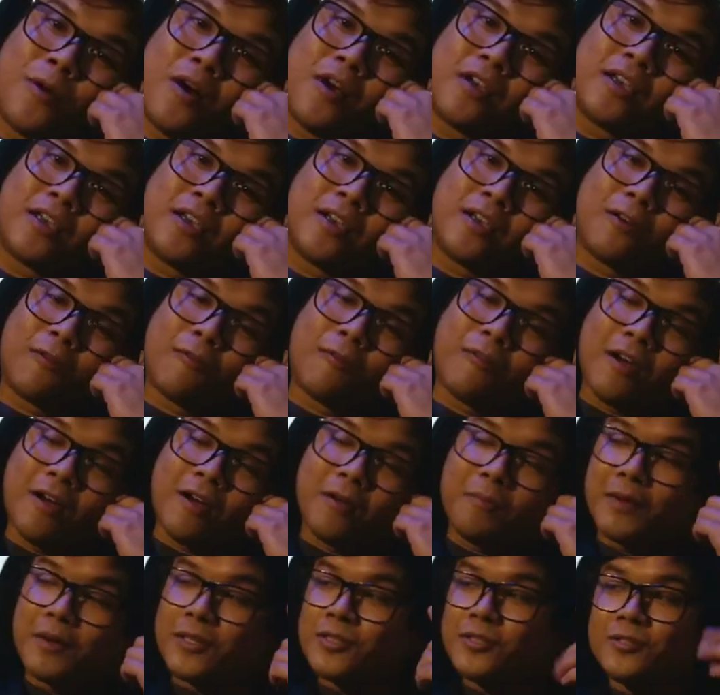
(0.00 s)
walking
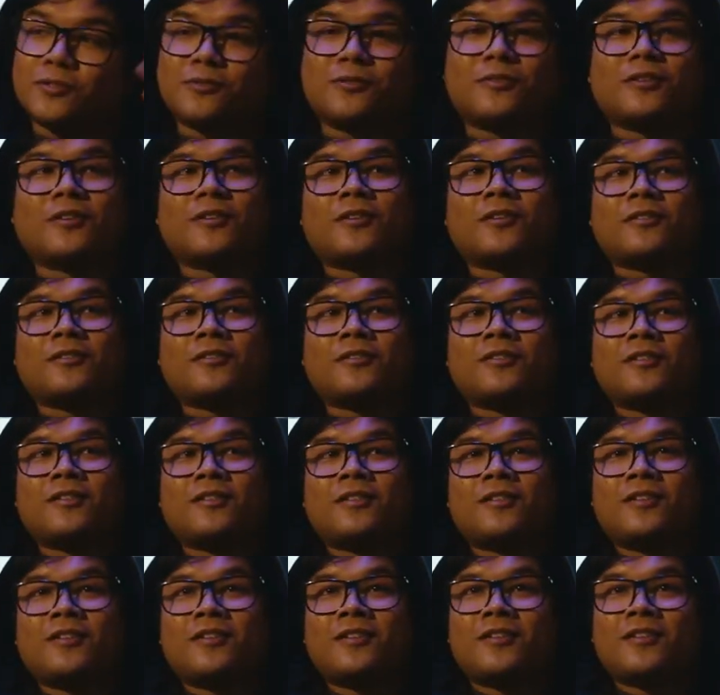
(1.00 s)
around my studio
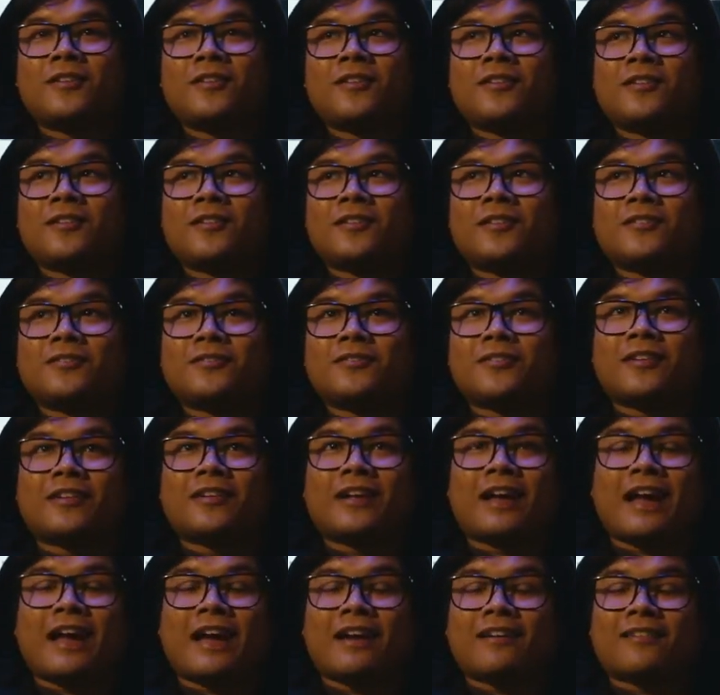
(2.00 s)

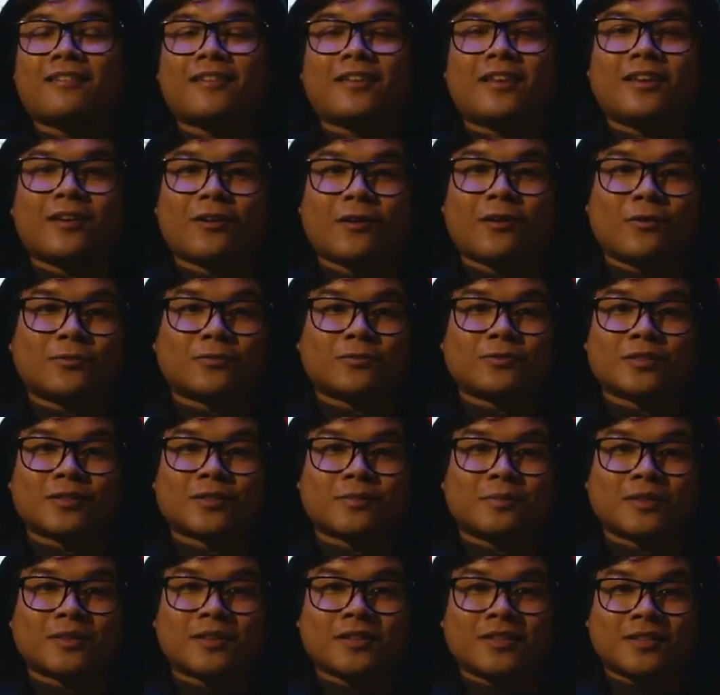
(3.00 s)
trying to act like he owns
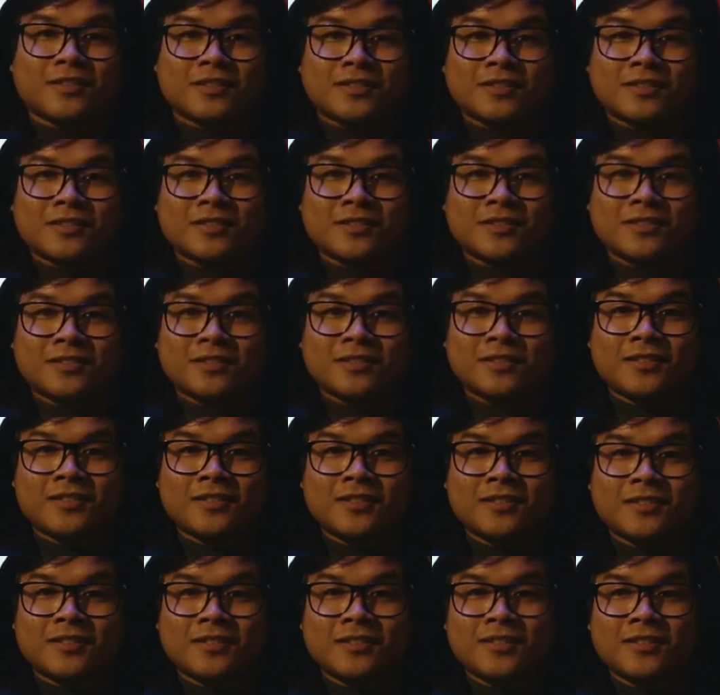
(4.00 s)
the place.
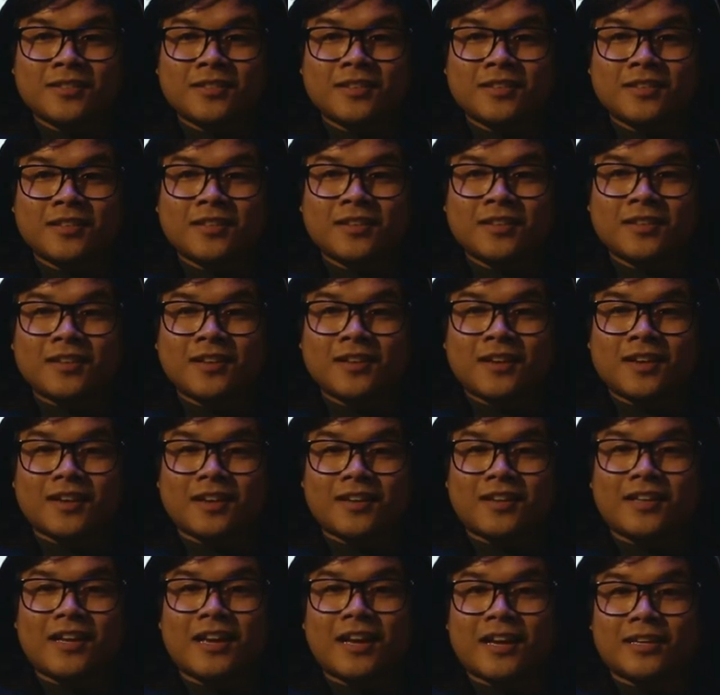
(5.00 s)

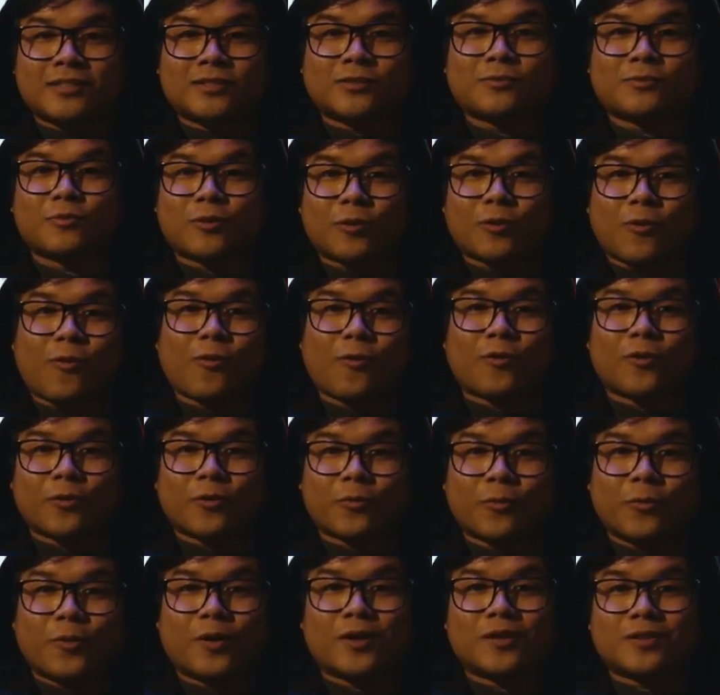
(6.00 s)
And he hasn't
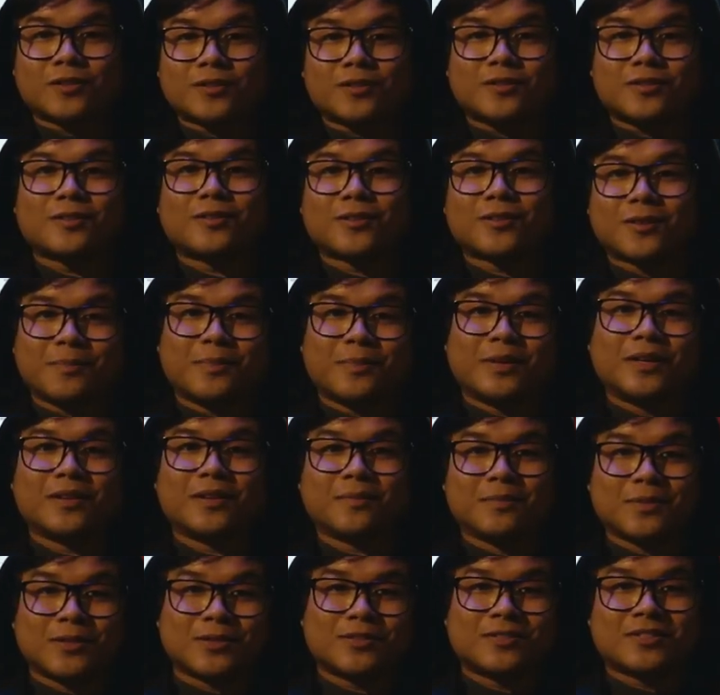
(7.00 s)
recorded one single bit
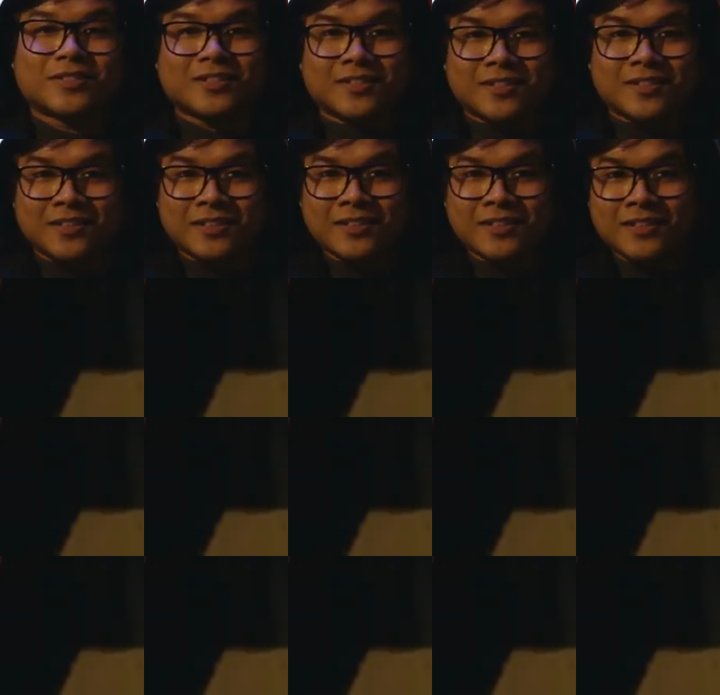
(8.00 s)
of music.